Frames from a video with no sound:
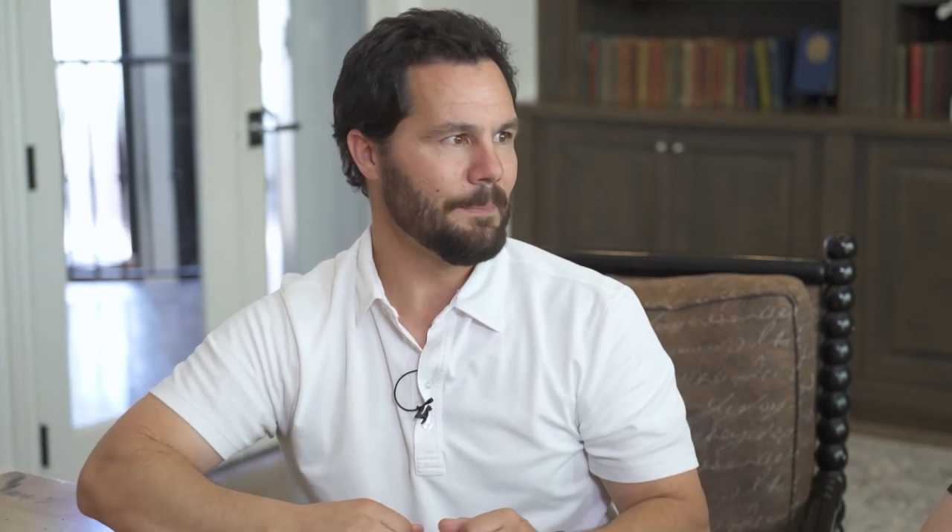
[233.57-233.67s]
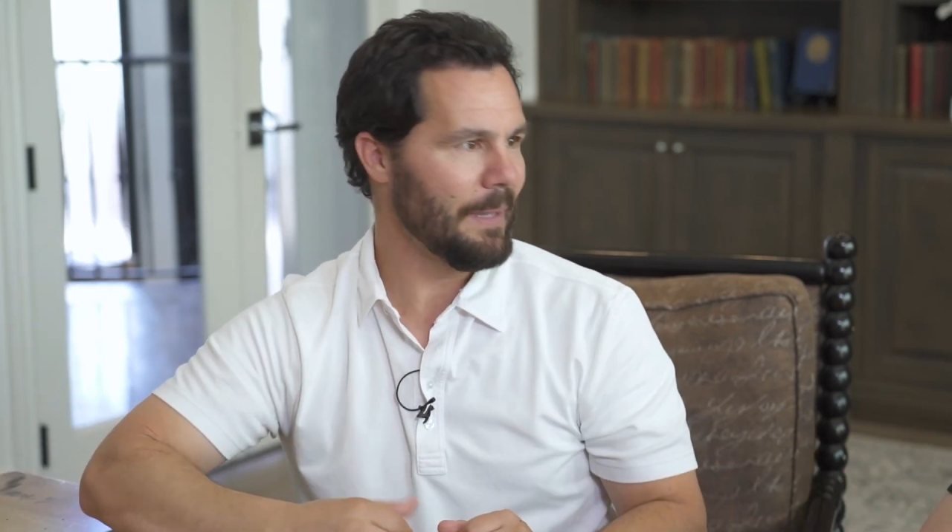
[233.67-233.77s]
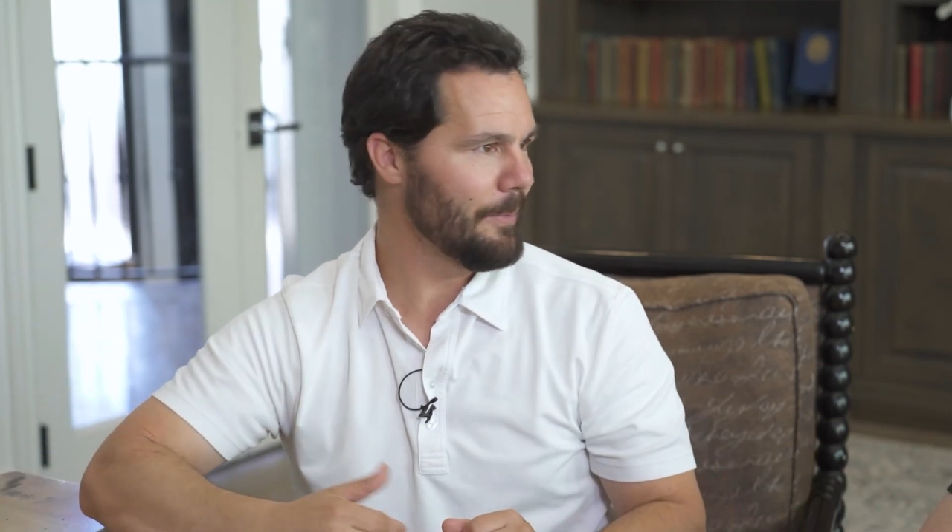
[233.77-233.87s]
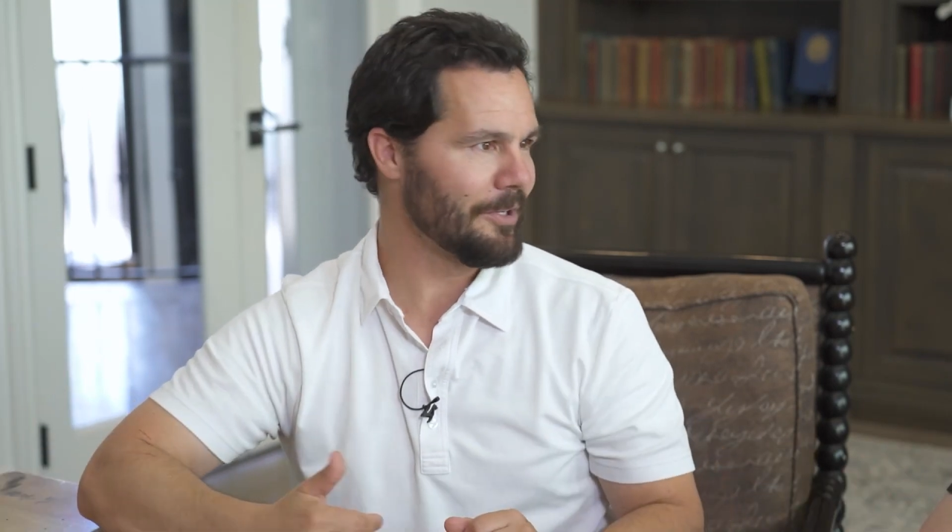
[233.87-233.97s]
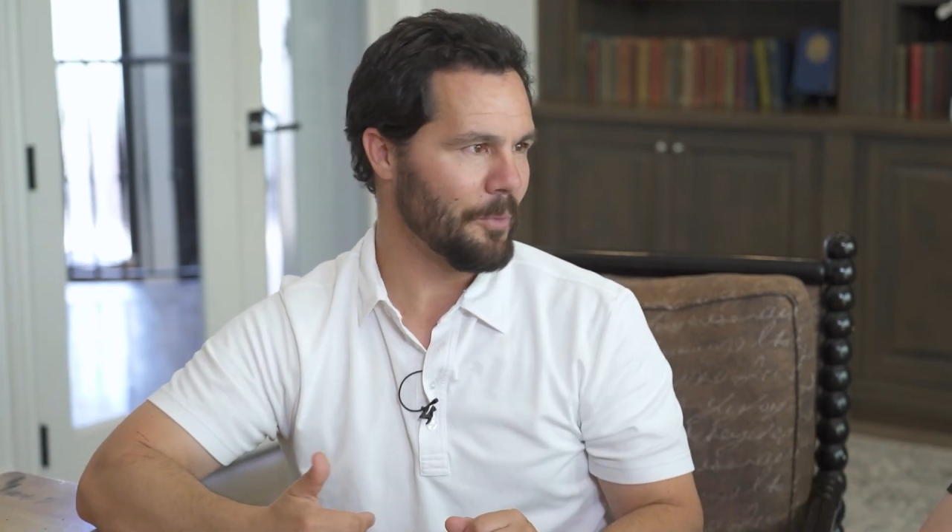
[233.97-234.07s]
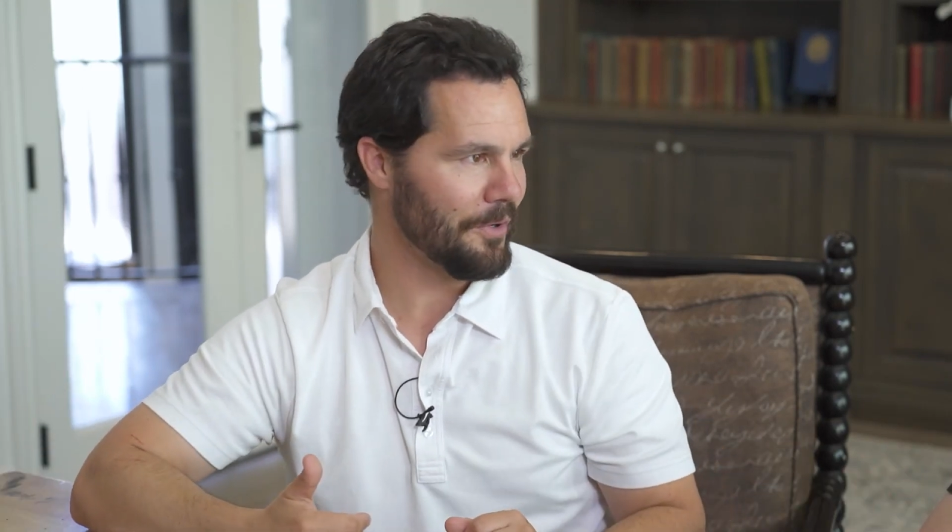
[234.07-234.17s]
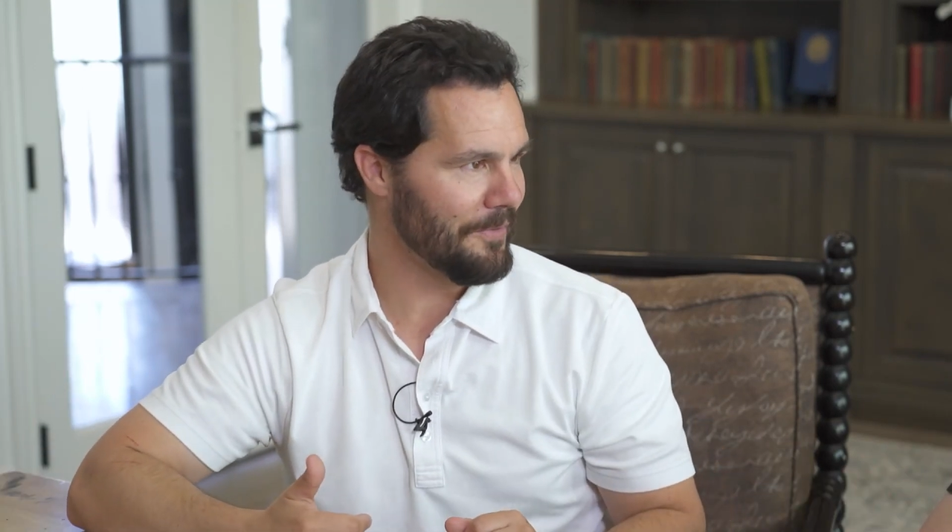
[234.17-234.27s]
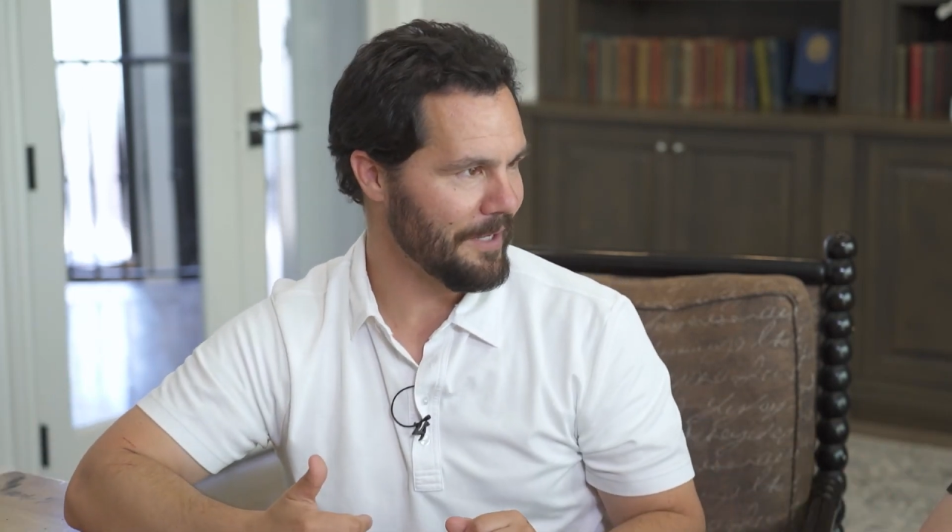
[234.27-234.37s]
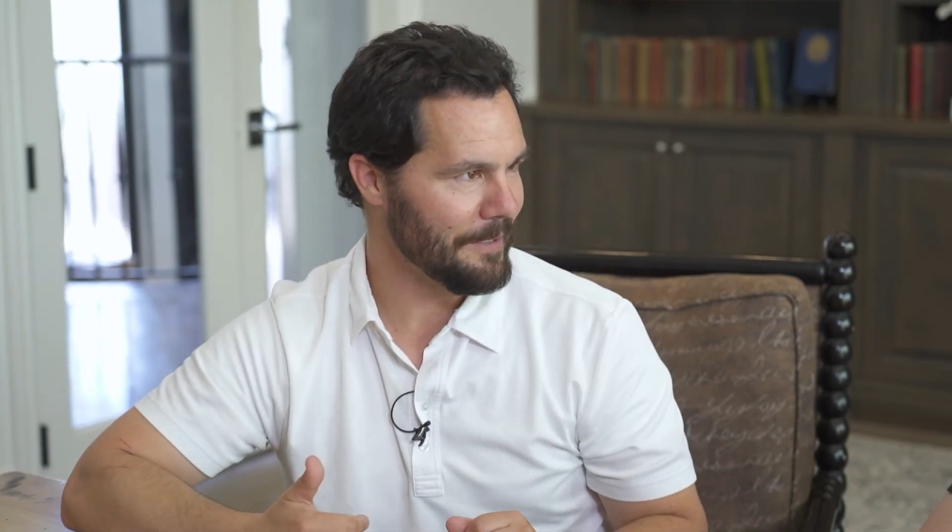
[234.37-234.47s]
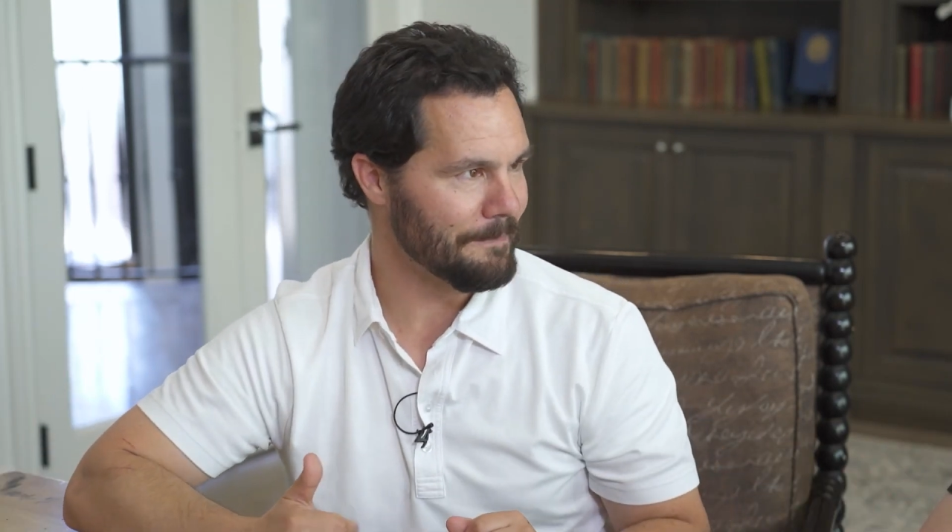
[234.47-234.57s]
Maybe they're
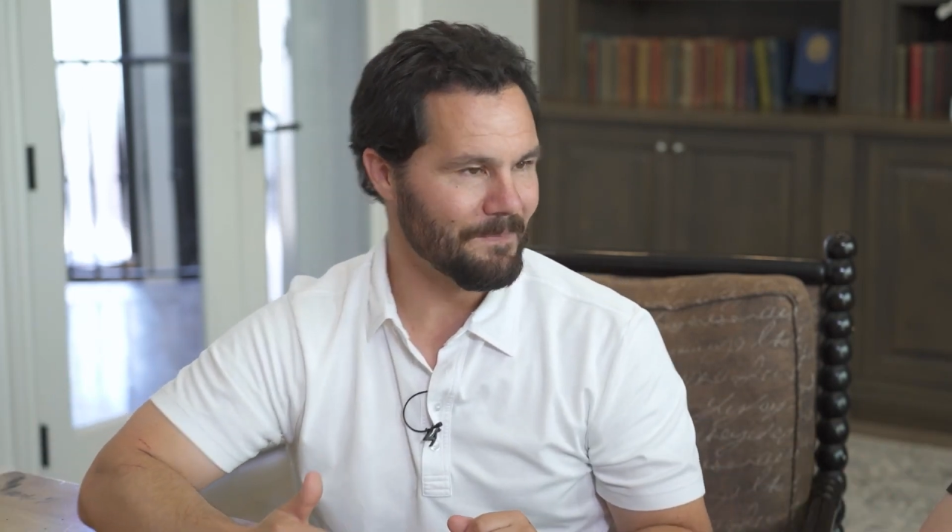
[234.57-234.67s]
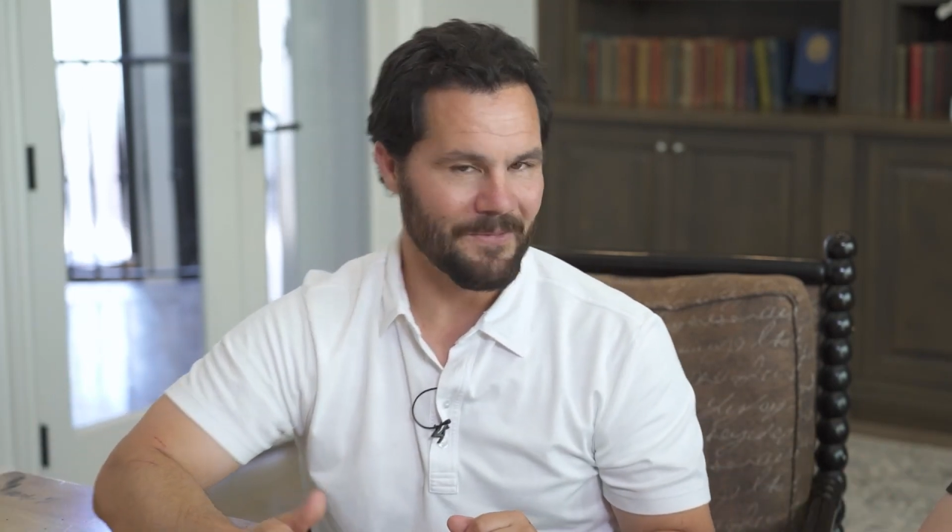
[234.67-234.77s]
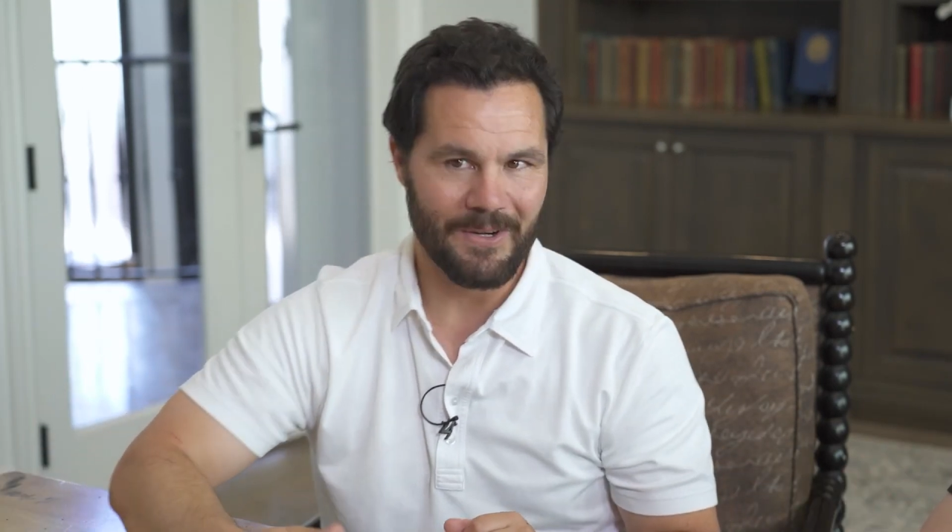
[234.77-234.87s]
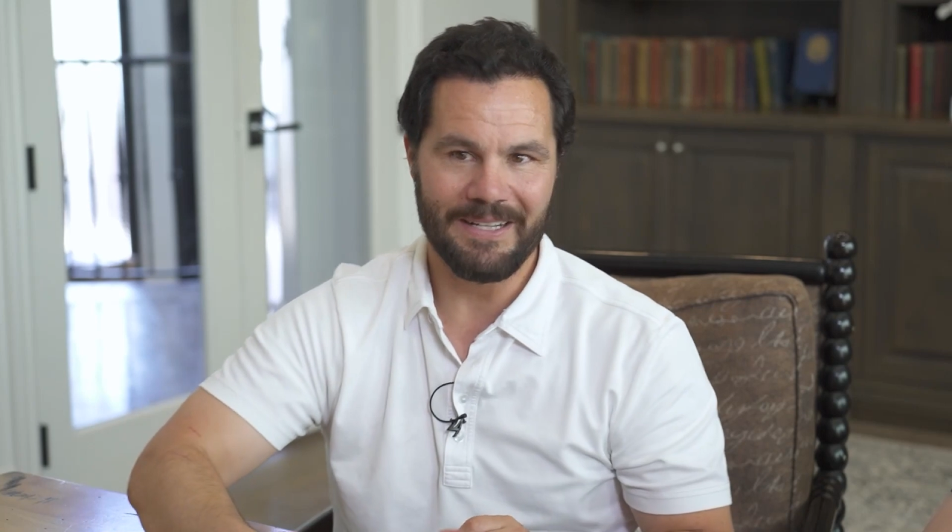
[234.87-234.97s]
motivated. So, right?